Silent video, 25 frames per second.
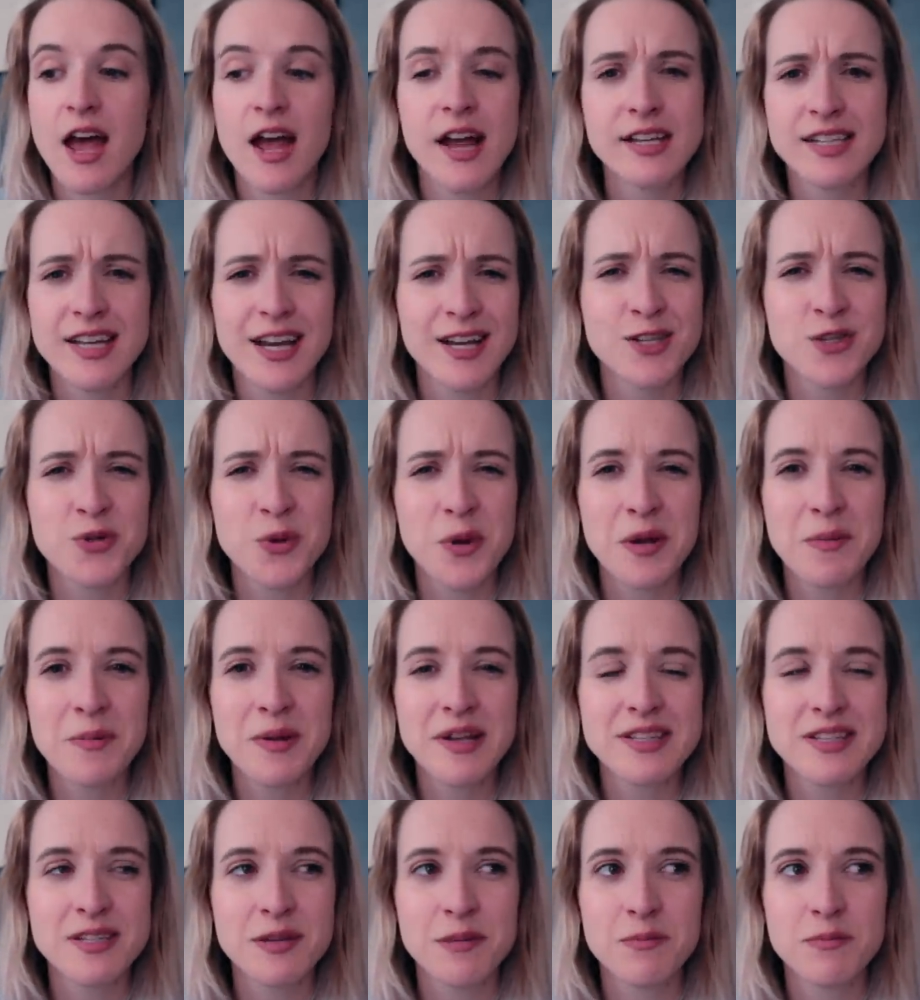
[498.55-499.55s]
And it takes 20
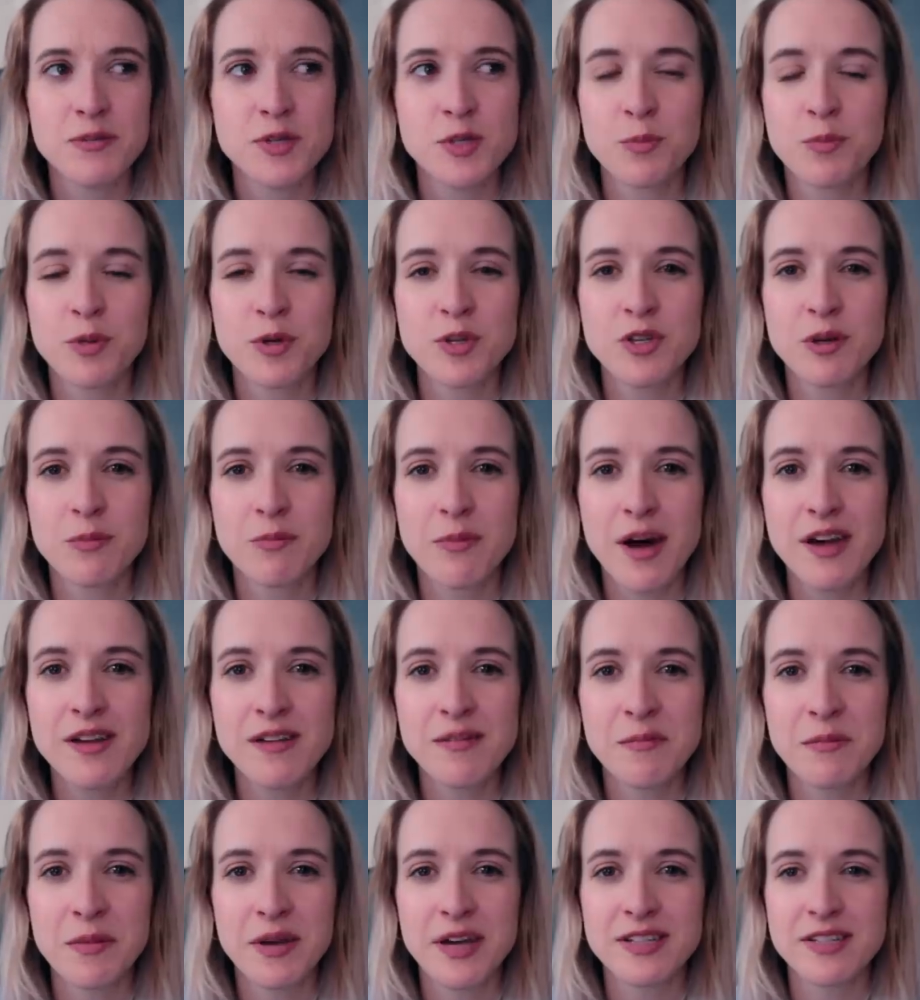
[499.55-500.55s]
minutes to, to push a
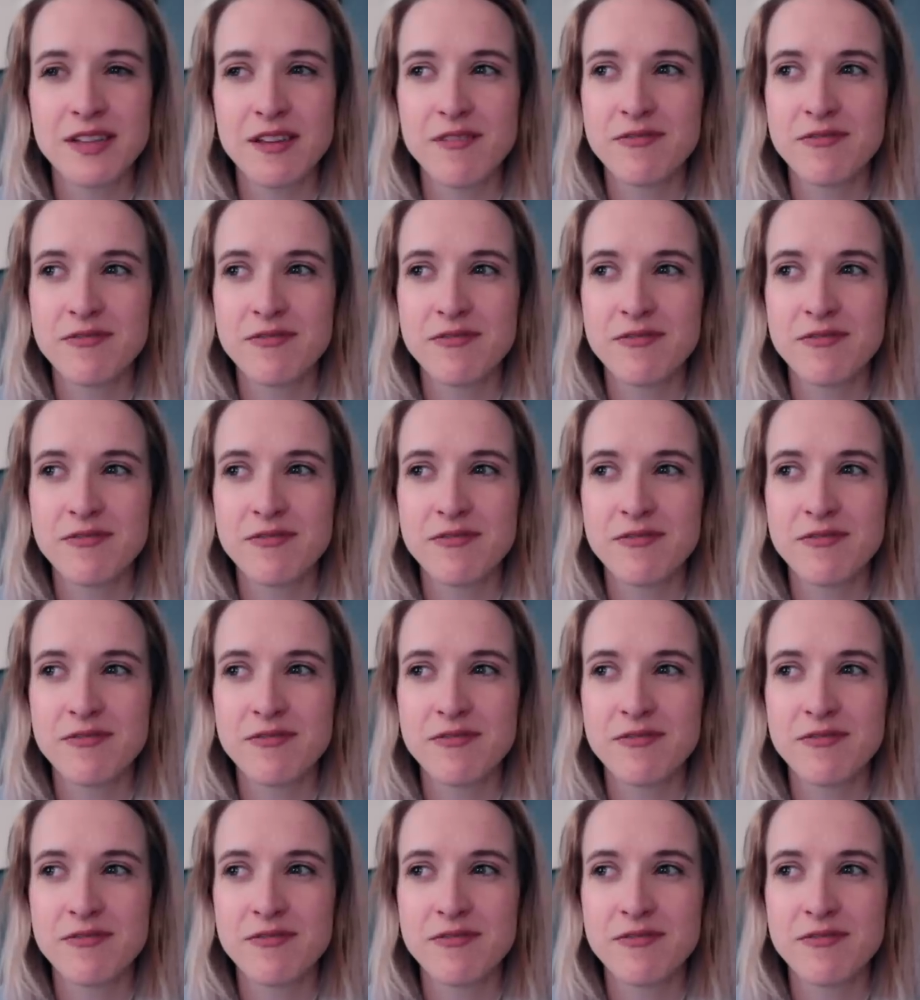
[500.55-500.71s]
button because